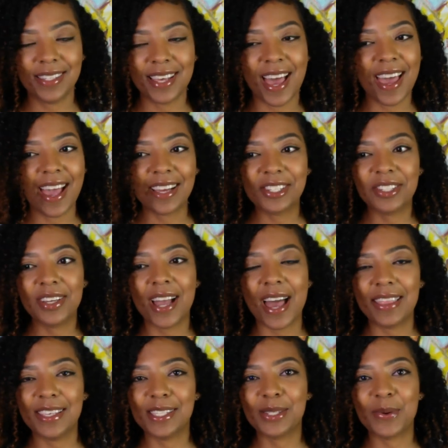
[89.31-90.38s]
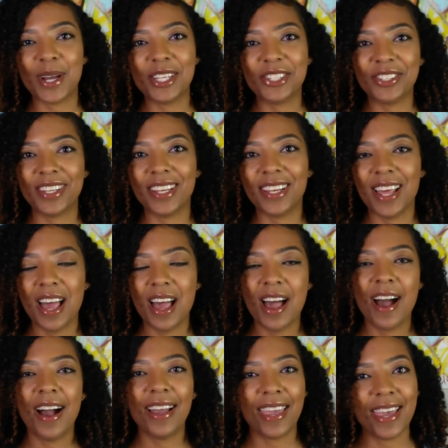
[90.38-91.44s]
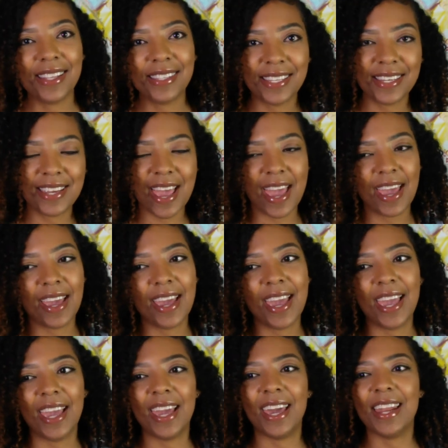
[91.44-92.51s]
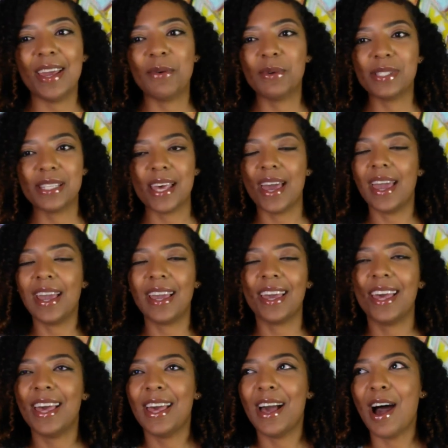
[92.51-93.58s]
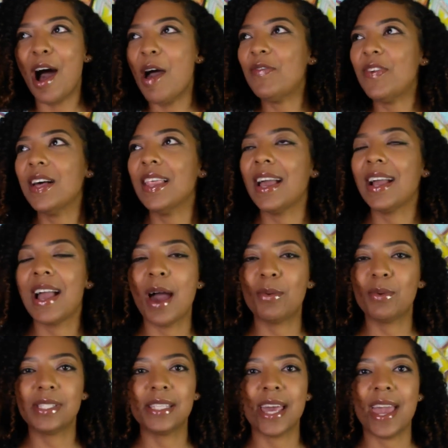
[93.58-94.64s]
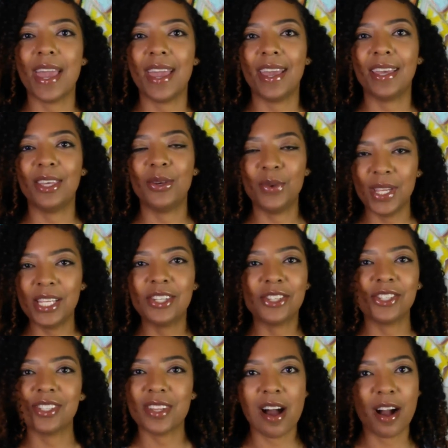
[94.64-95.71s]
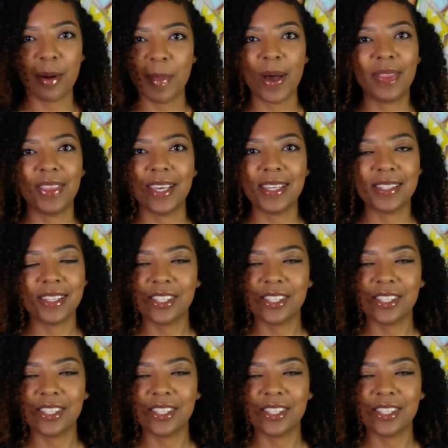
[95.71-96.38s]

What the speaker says: I actually got this question again today, and it was like, I felt like God was saying, you need to just talk about this.